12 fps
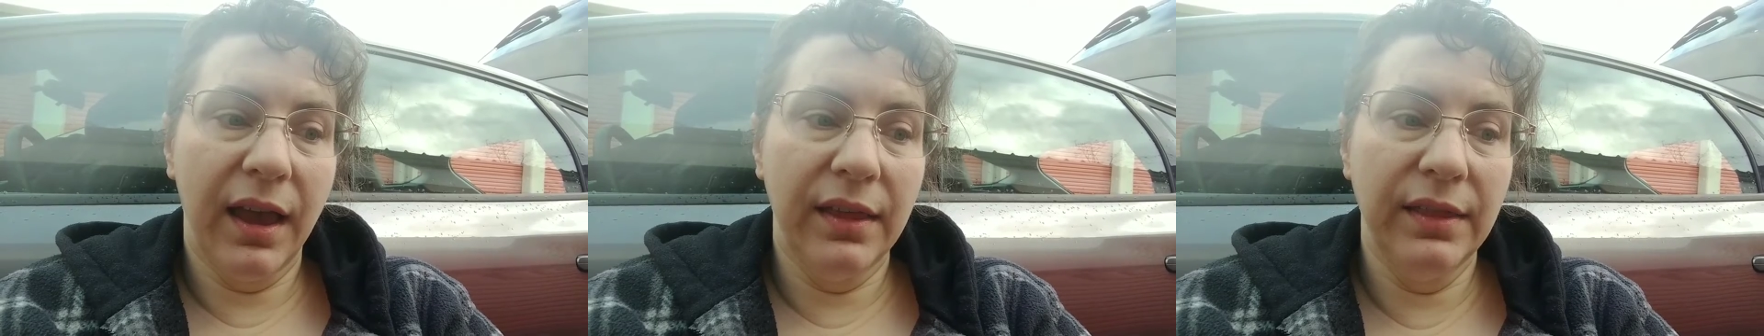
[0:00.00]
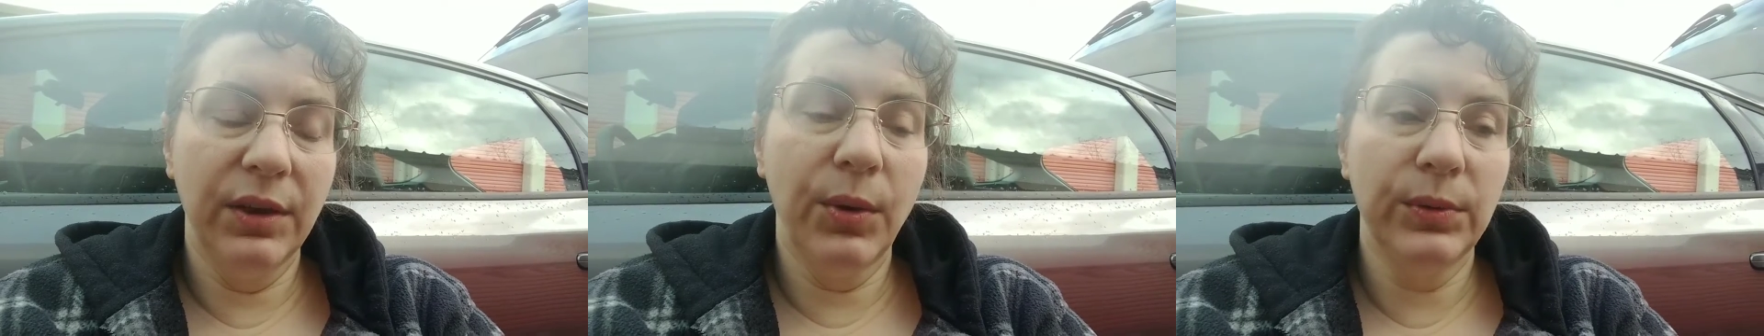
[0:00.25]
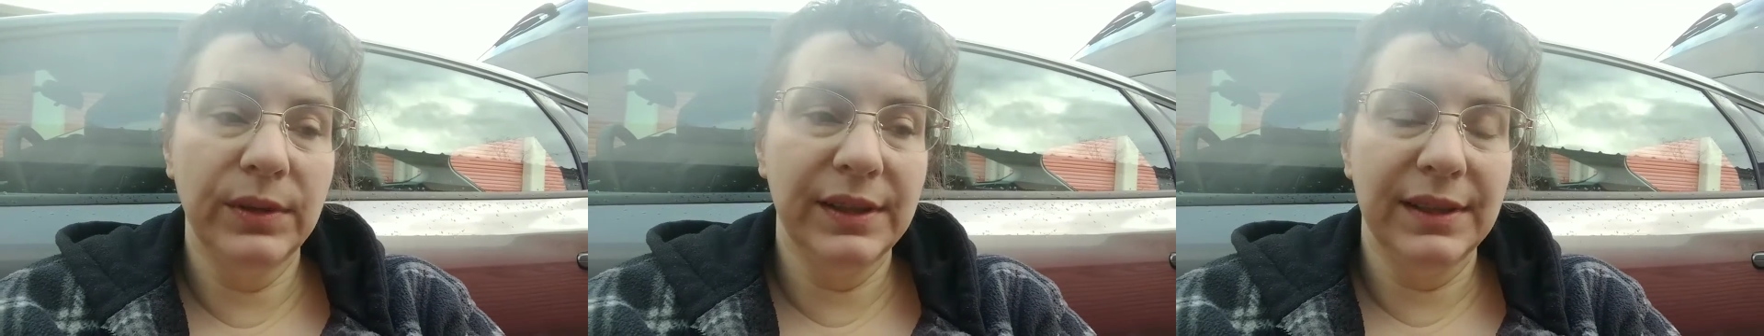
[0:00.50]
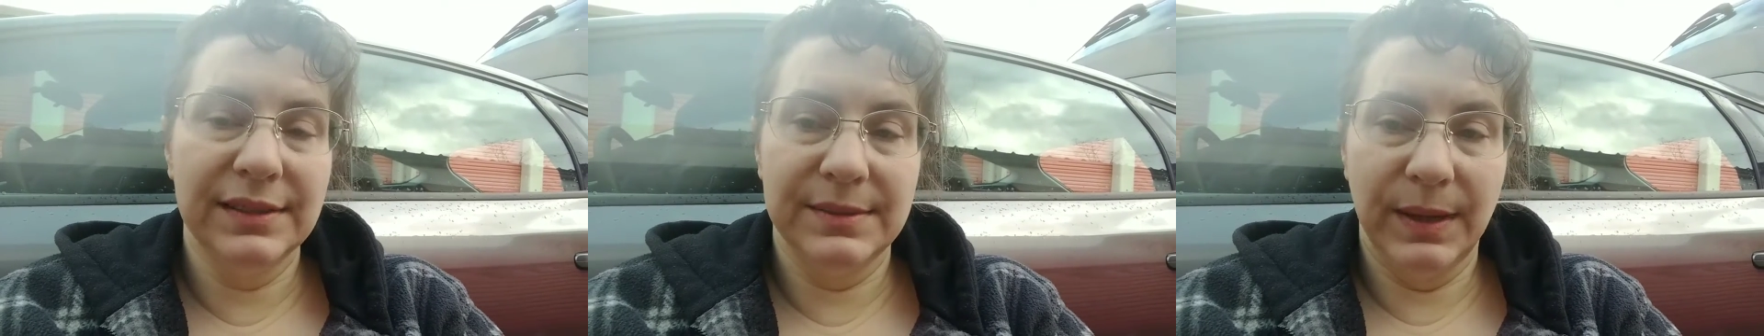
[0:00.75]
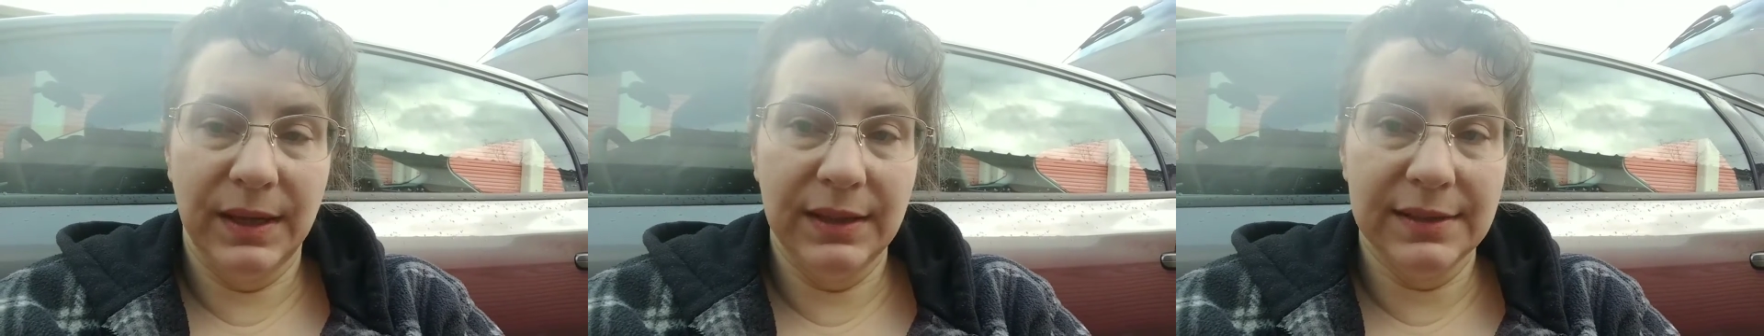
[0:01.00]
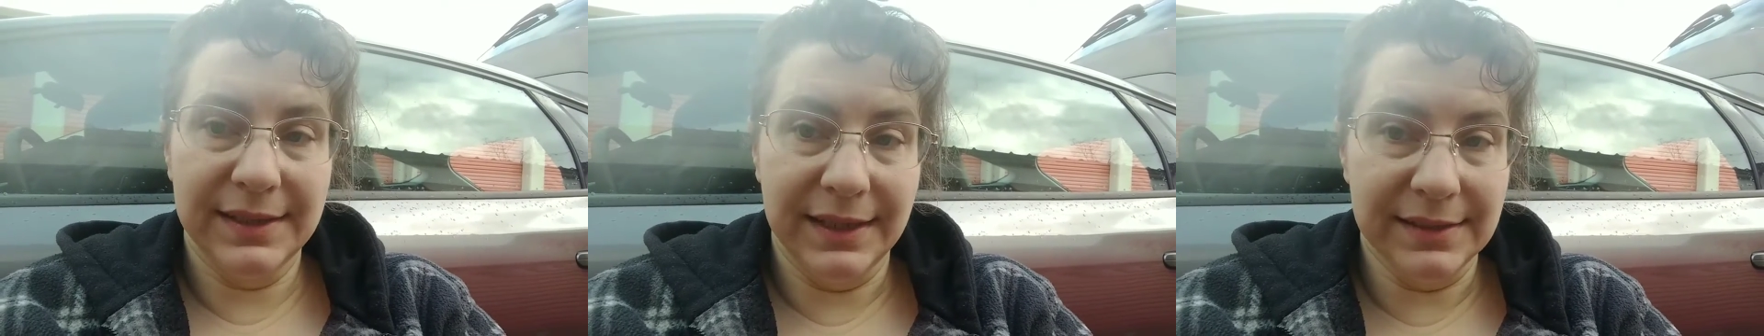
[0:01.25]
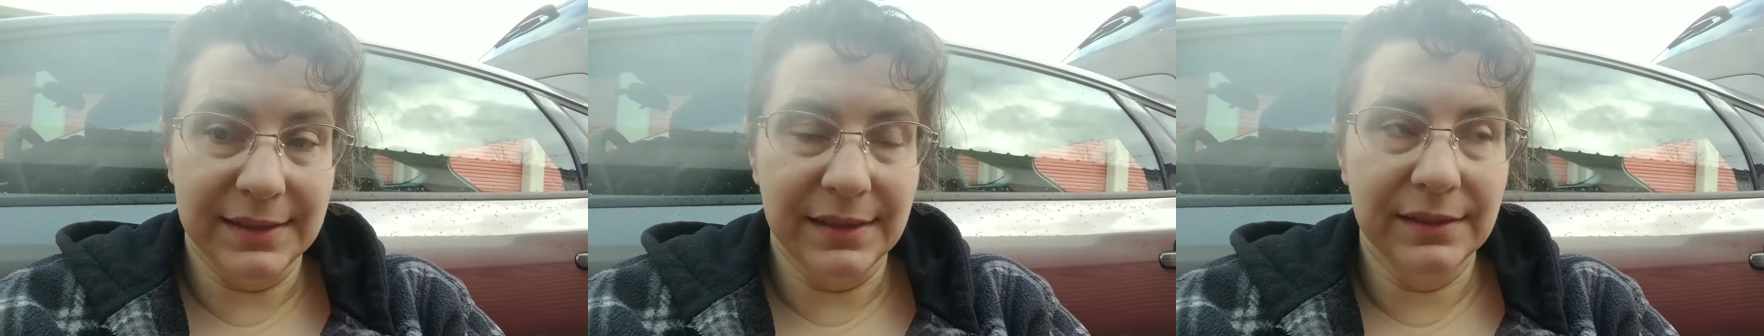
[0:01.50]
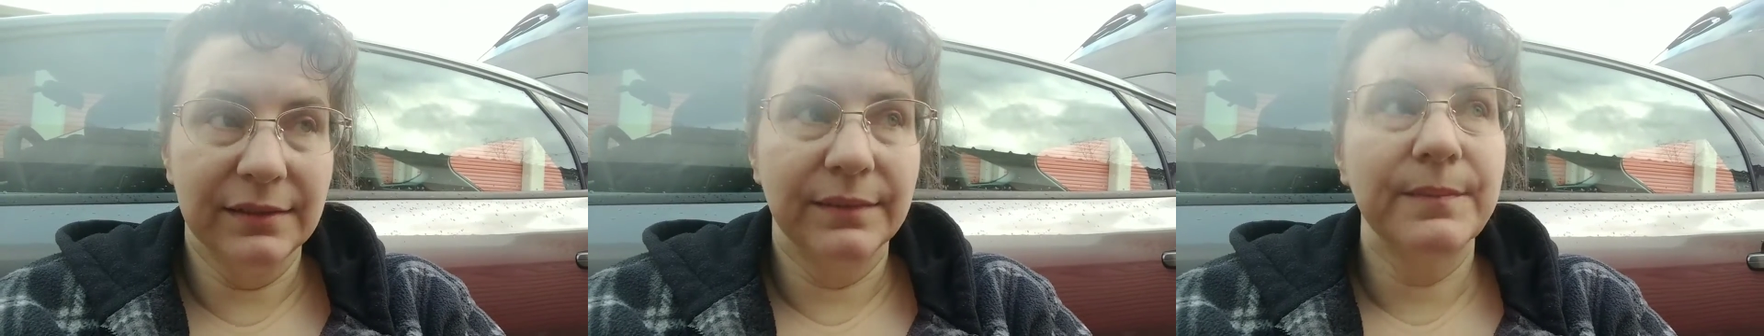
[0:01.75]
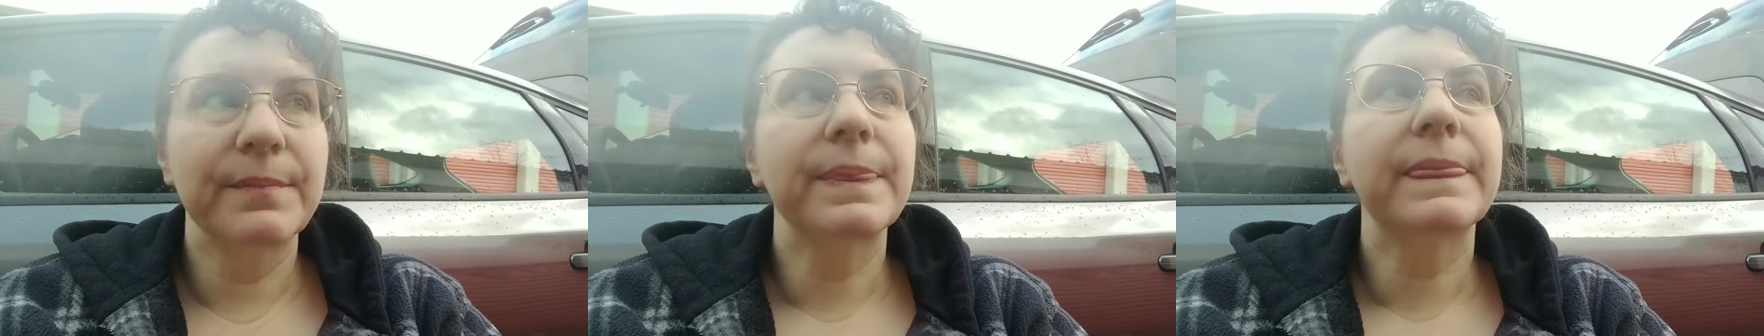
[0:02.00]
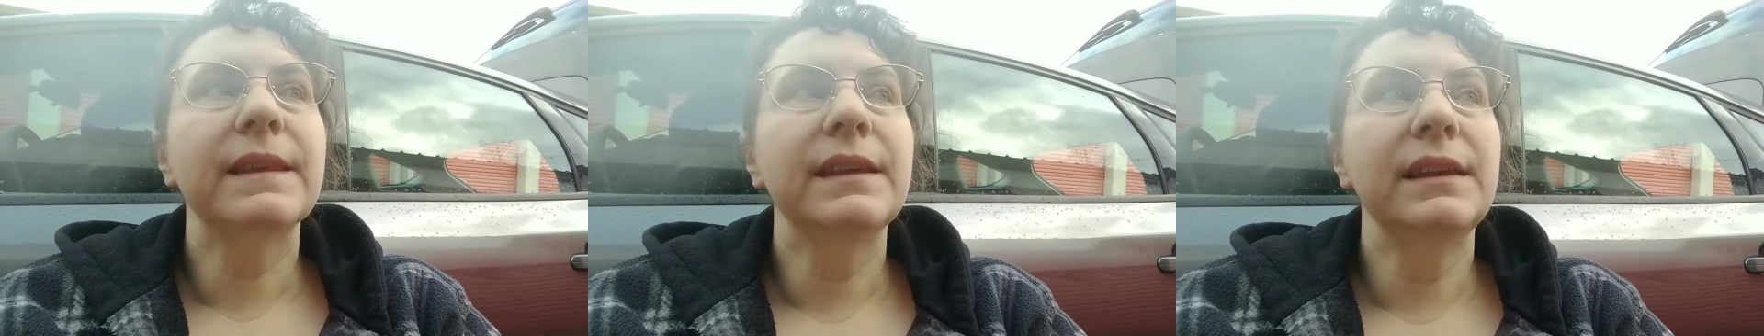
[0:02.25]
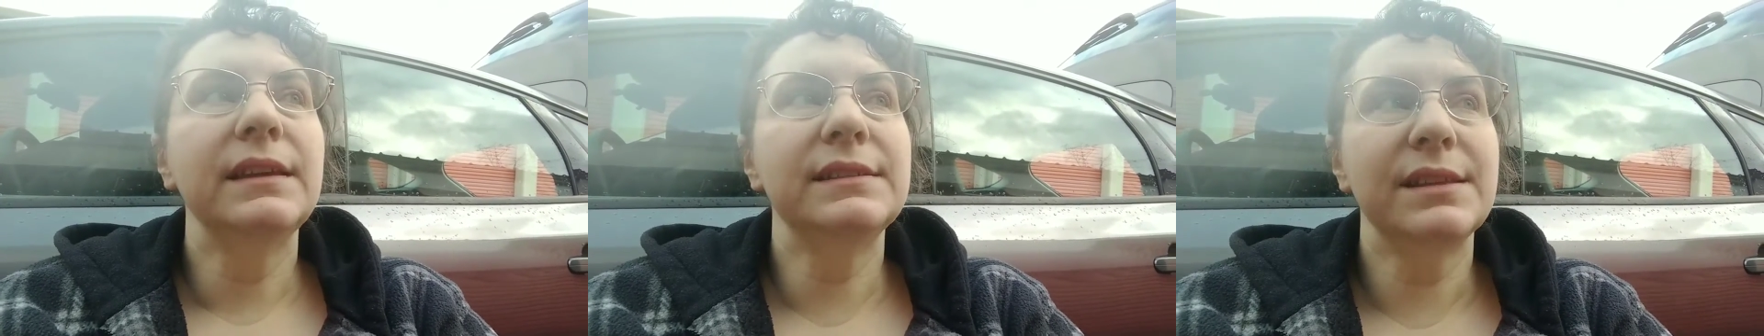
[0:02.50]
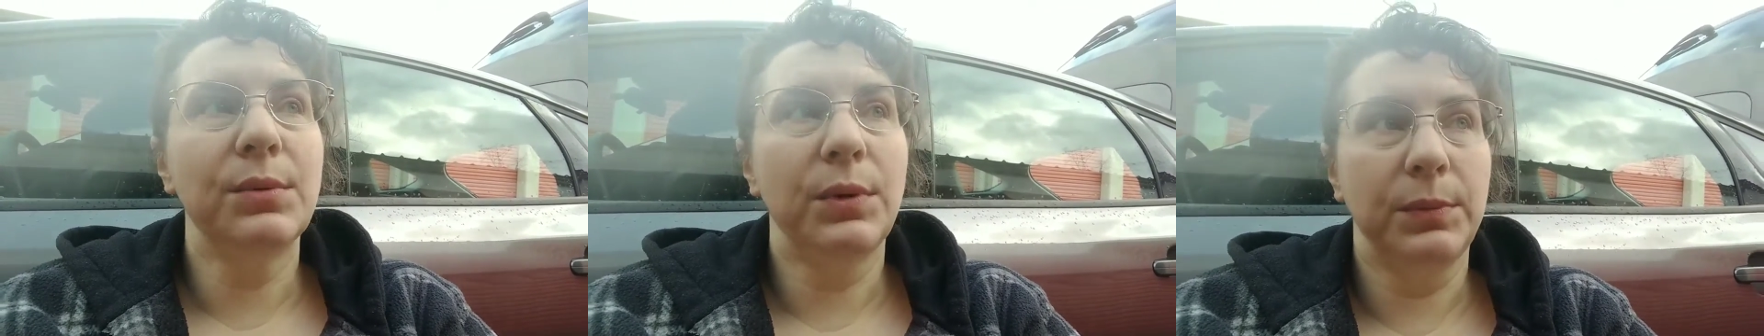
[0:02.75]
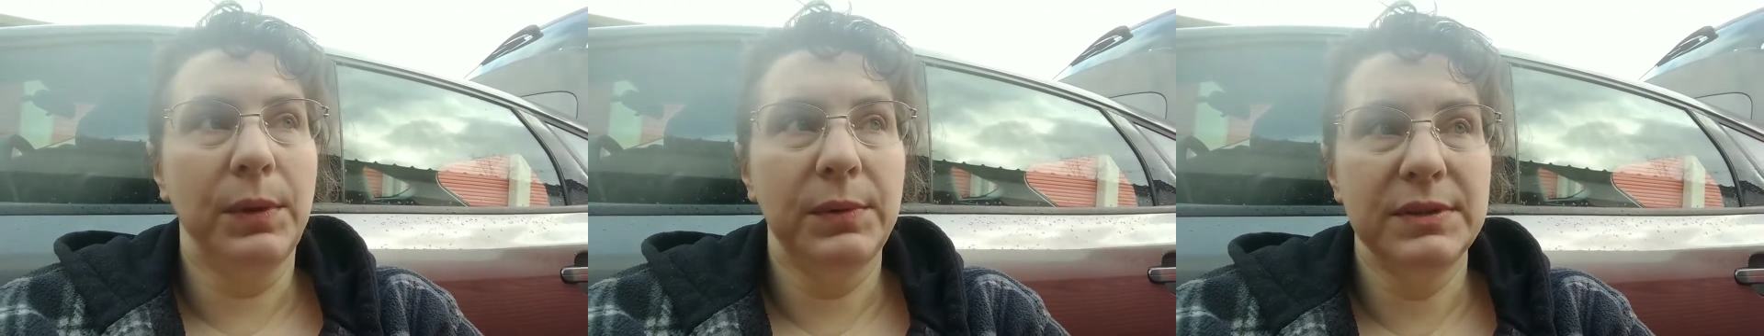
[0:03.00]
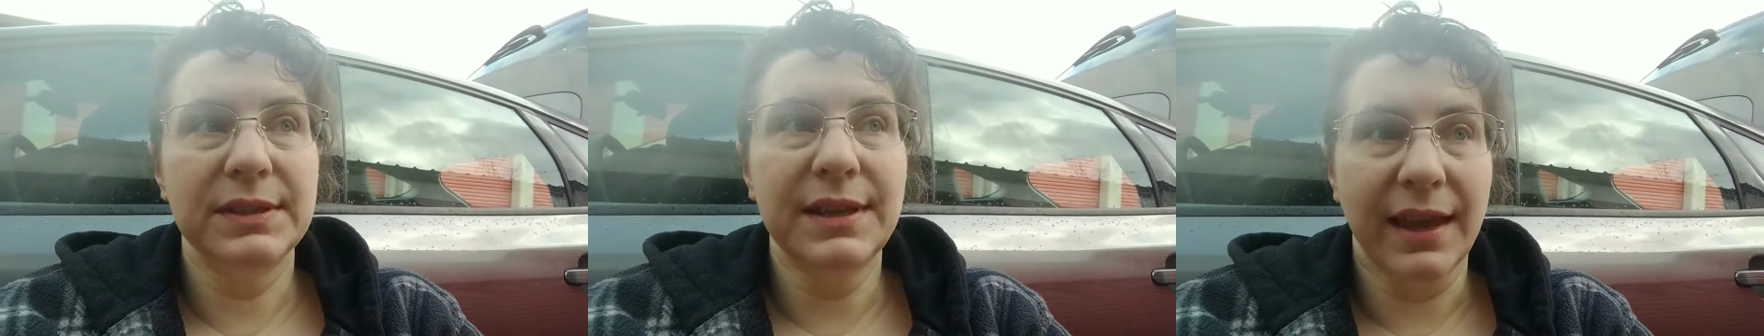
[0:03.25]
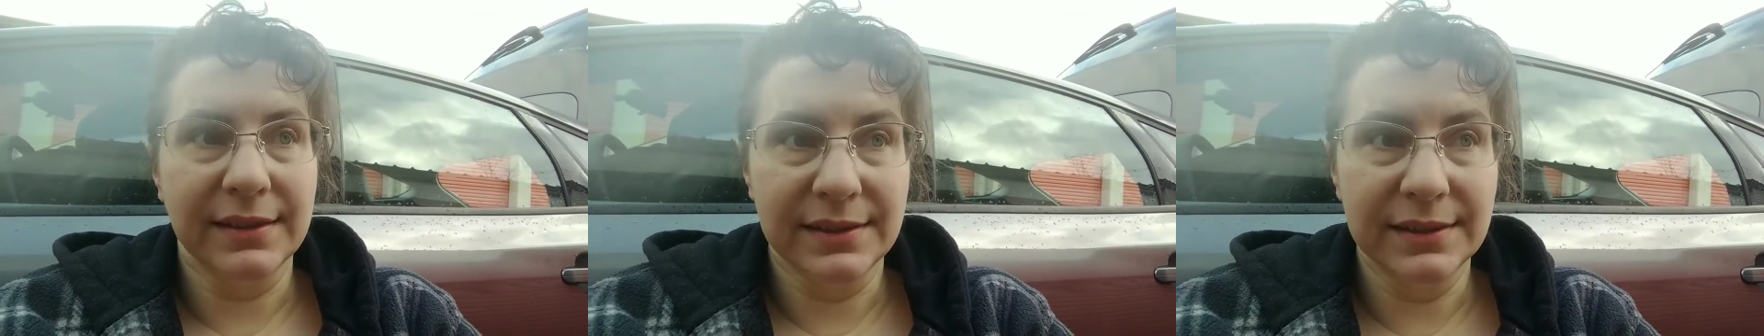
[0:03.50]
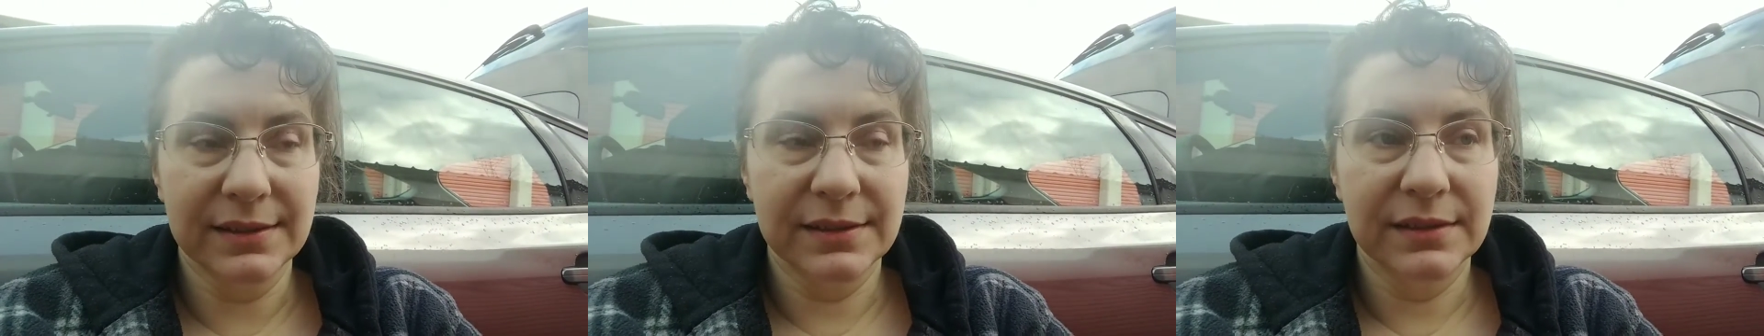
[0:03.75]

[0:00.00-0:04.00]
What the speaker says: The only thing that's making this easy is that when we went to Texas,